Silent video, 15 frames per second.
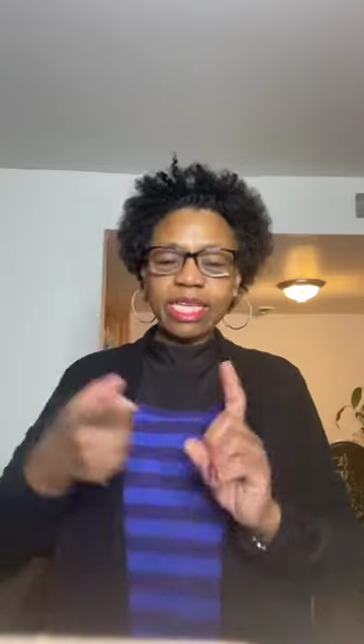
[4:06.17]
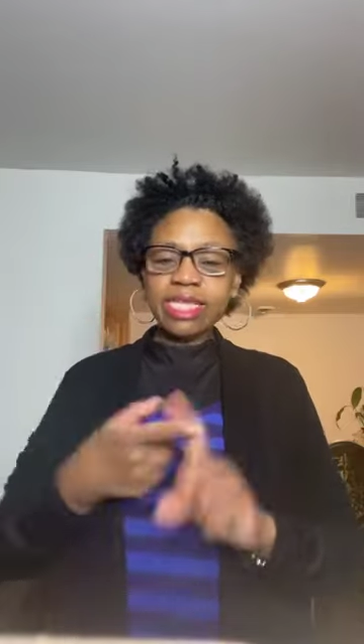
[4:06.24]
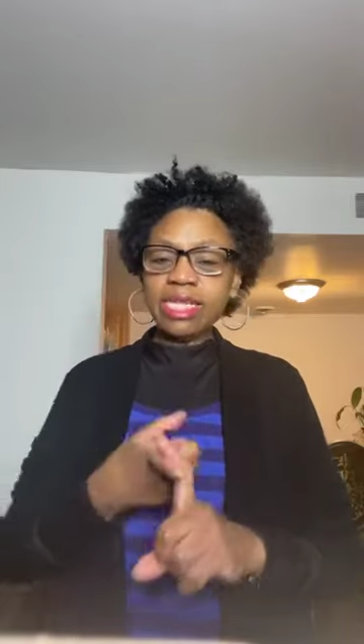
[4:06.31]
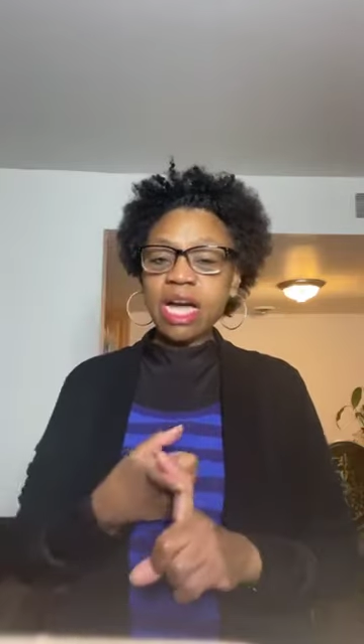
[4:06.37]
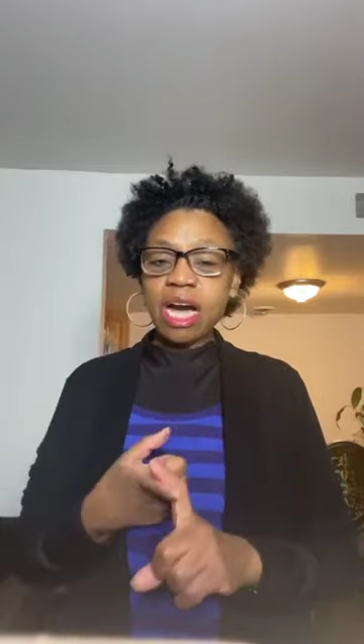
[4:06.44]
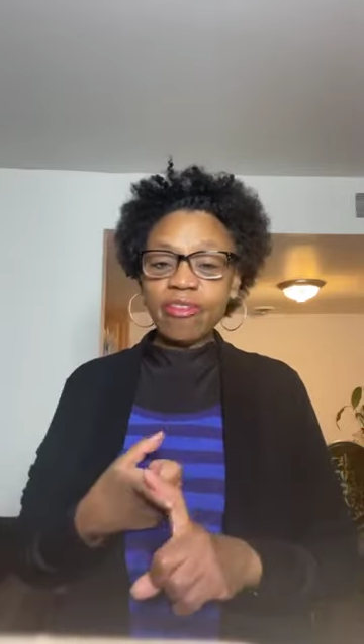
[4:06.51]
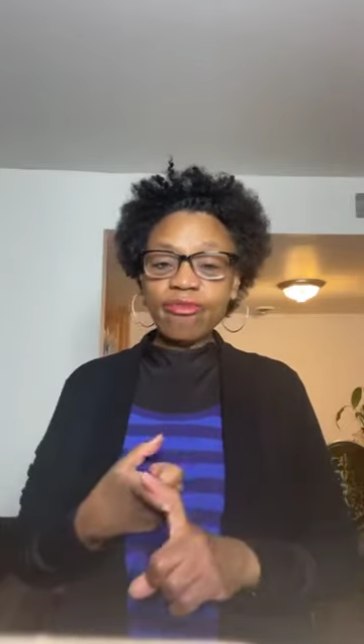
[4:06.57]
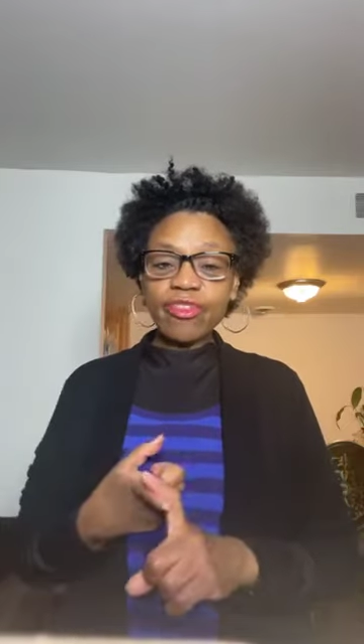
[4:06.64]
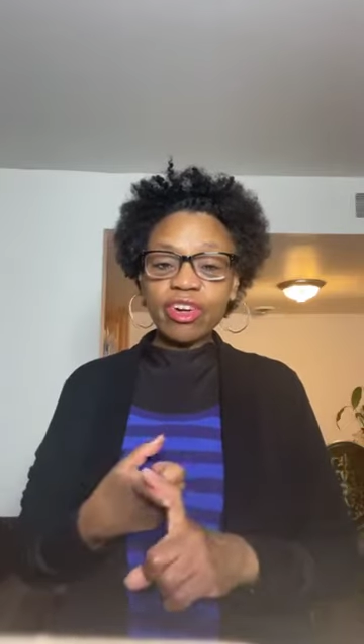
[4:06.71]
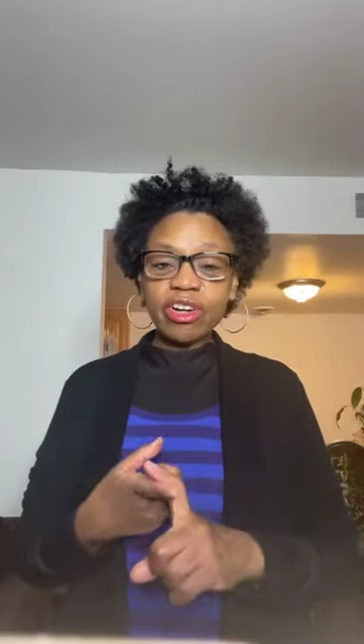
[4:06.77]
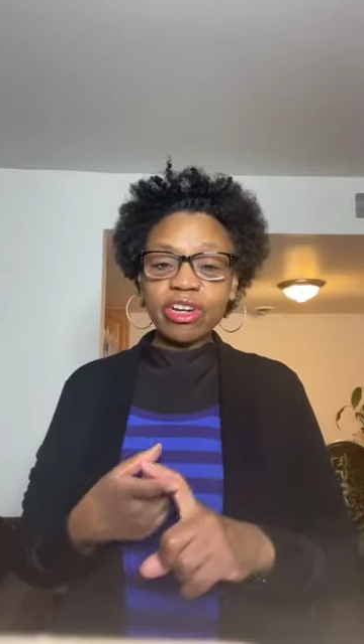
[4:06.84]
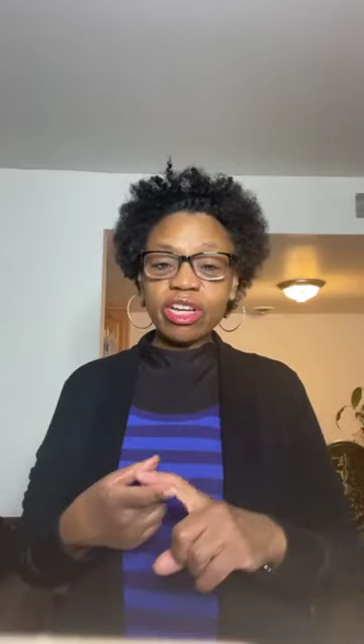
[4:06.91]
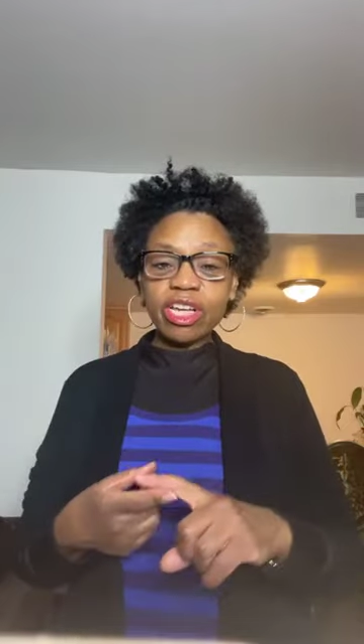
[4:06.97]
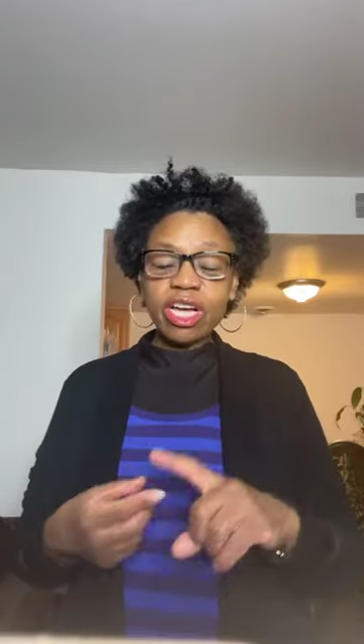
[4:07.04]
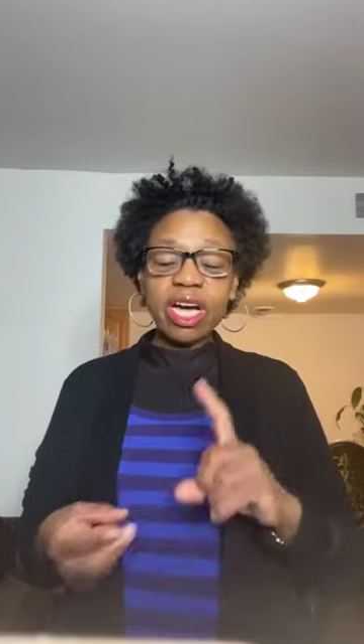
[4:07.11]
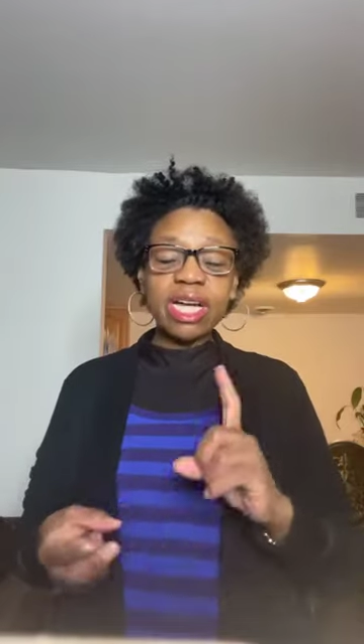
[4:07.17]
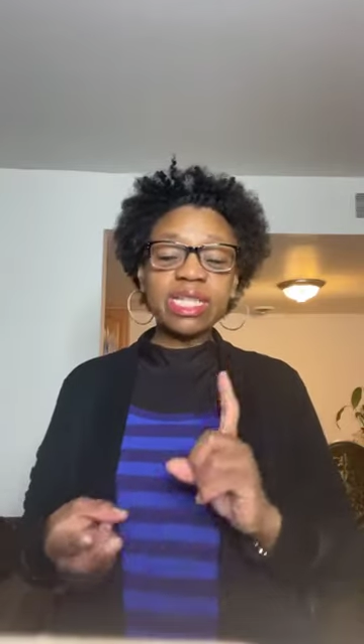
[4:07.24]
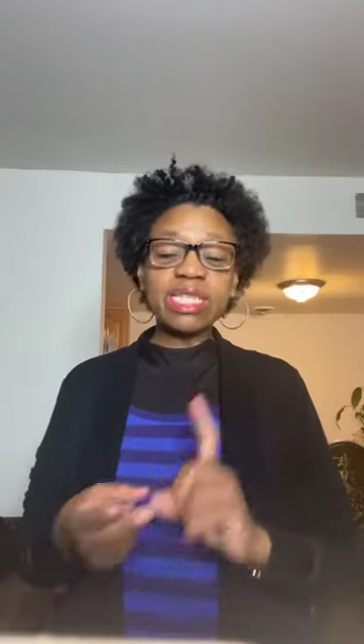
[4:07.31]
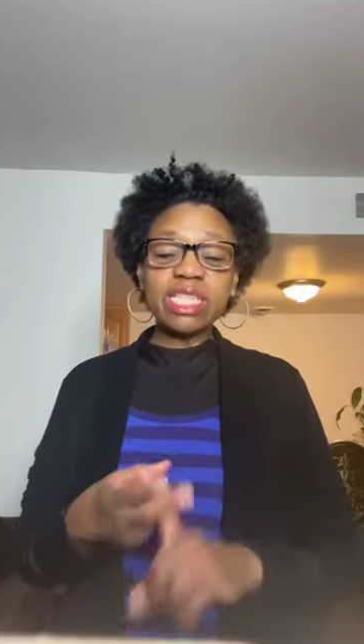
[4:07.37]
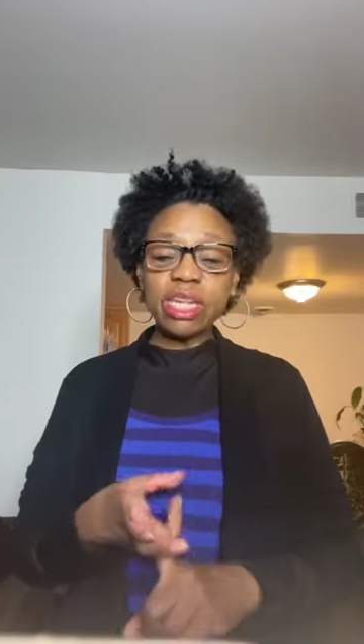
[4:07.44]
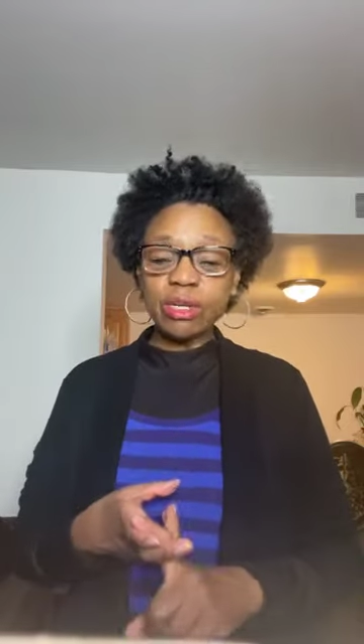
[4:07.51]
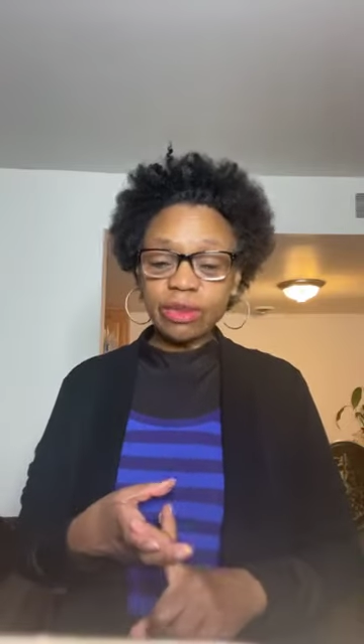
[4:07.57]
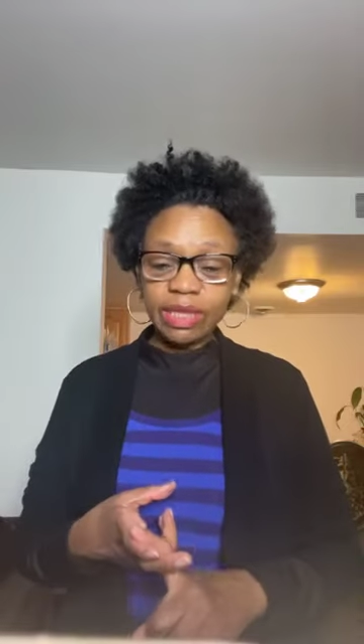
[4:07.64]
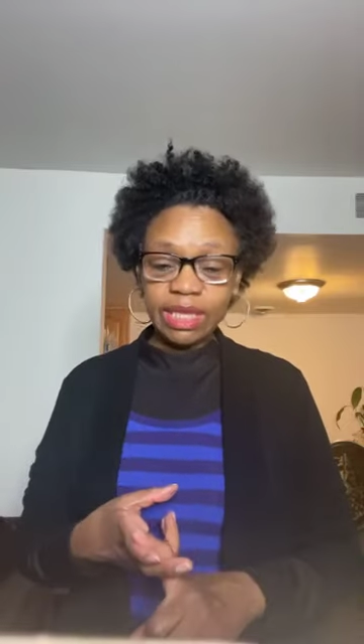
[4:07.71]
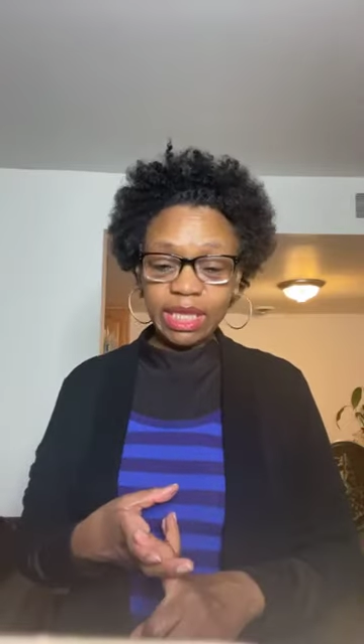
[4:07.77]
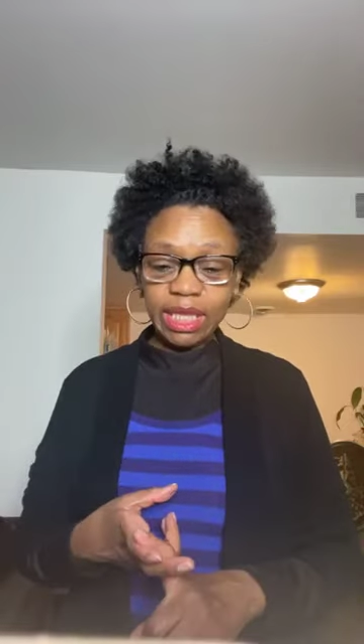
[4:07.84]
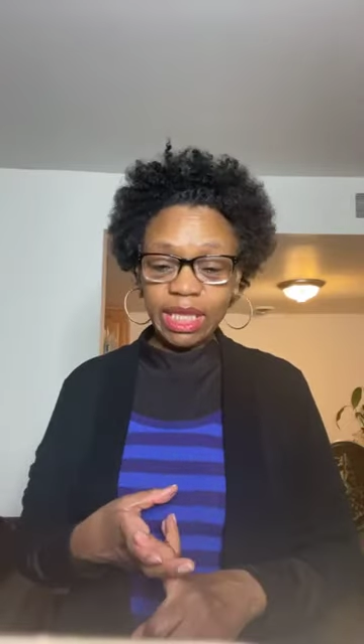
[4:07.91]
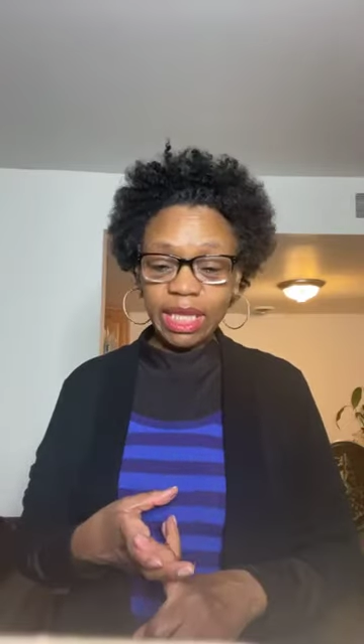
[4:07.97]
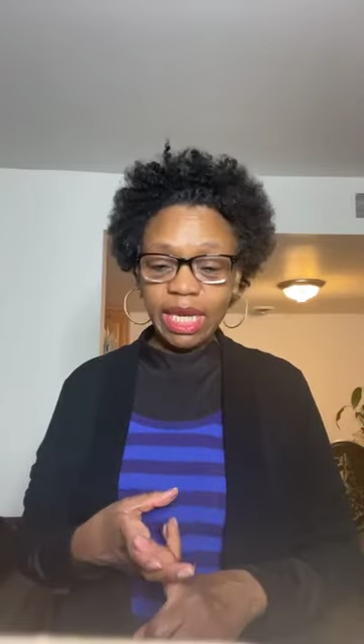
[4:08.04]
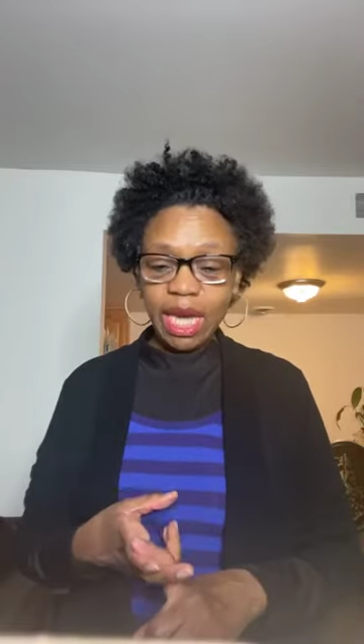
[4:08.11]
Discomfort,
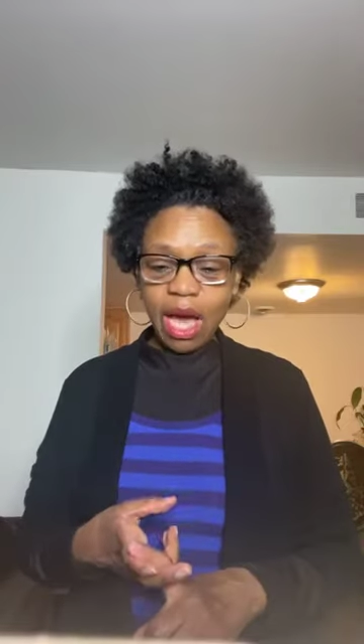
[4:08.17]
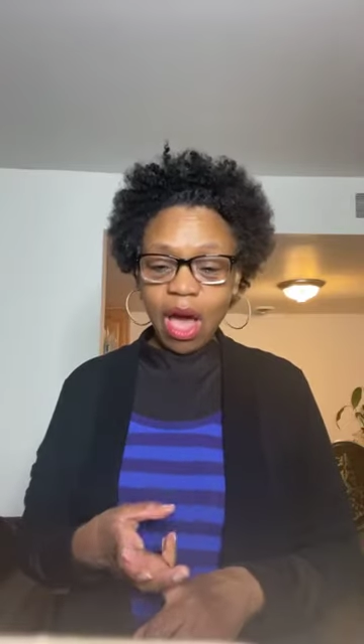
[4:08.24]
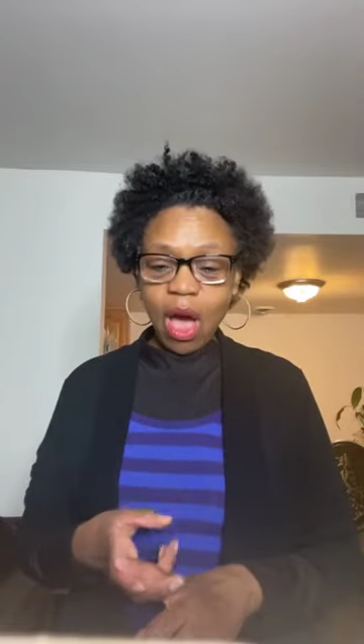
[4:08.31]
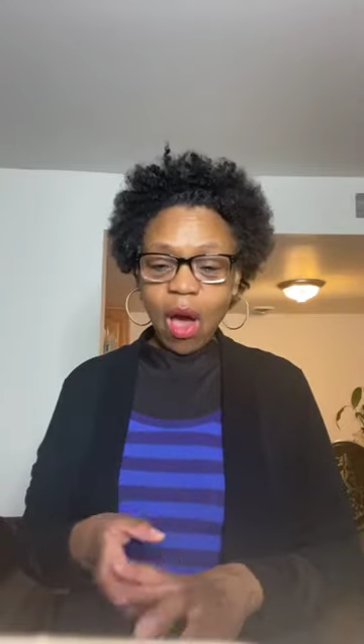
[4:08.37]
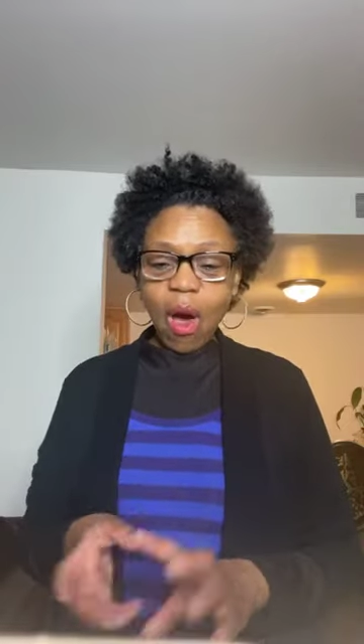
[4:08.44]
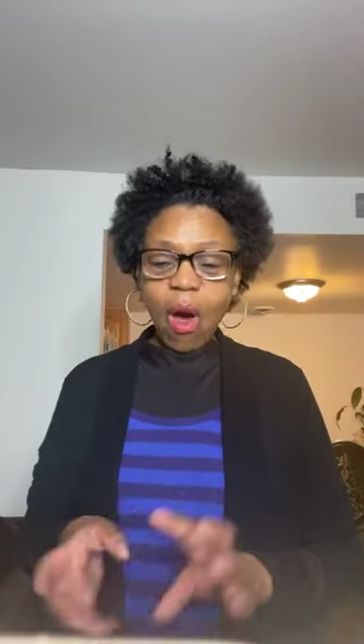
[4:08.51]
uncertainty,